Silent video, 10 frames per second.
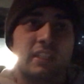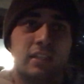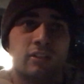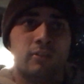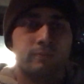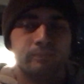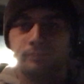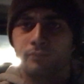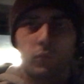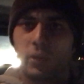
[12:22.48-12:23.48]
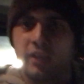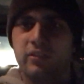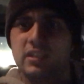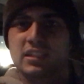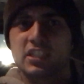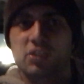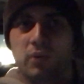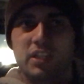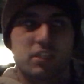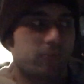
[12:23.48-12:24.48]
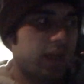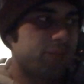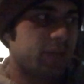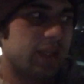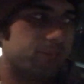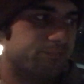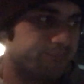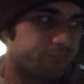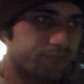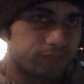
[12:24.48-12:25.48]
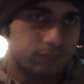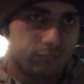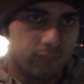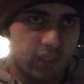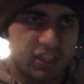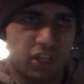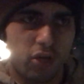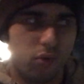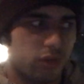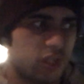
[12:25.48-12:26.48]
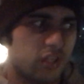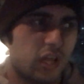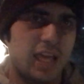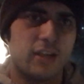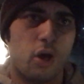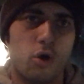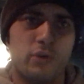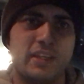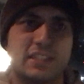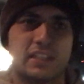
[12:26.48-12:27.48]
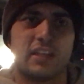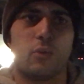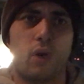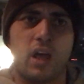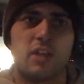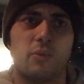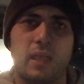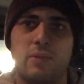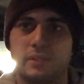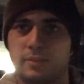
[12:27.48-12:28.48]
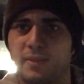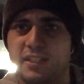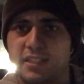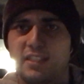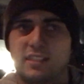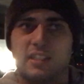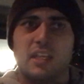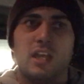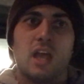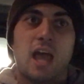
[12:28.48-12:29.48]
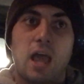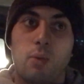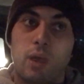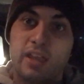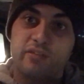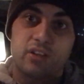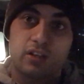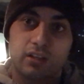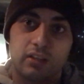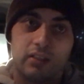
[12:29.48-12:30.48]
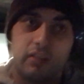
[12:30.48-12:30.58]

deal, whatever the situation might be. So you're not always going to walk away with the business. However,